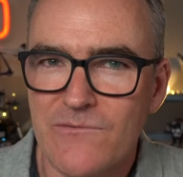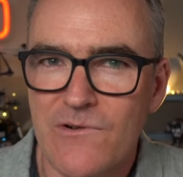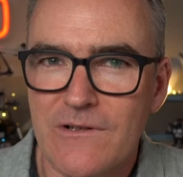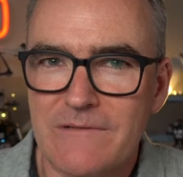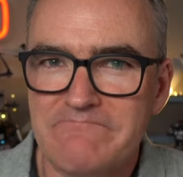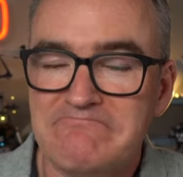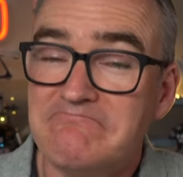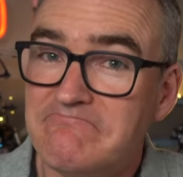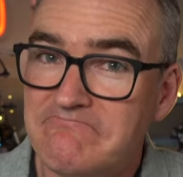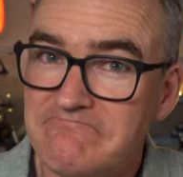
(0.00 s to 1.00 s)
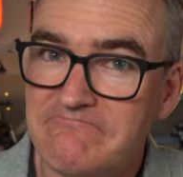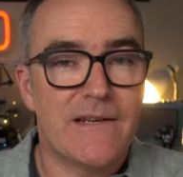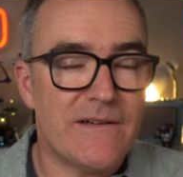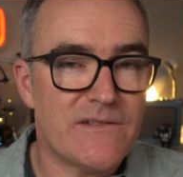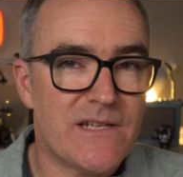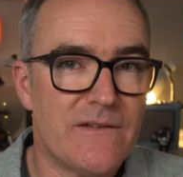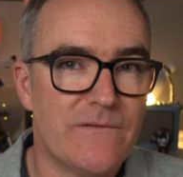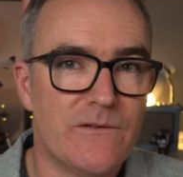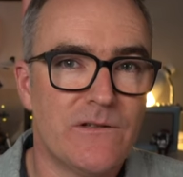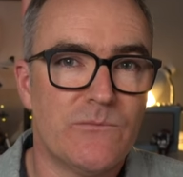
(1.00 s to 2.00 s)
it wrong. Now, I've seen a
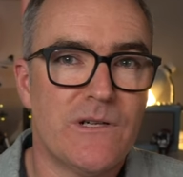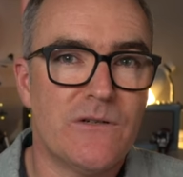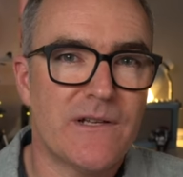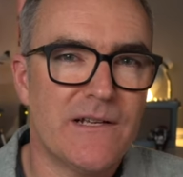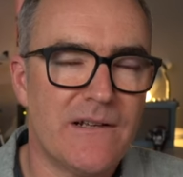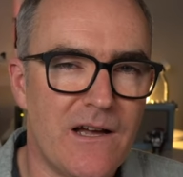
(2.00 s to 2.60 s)
few in the wild and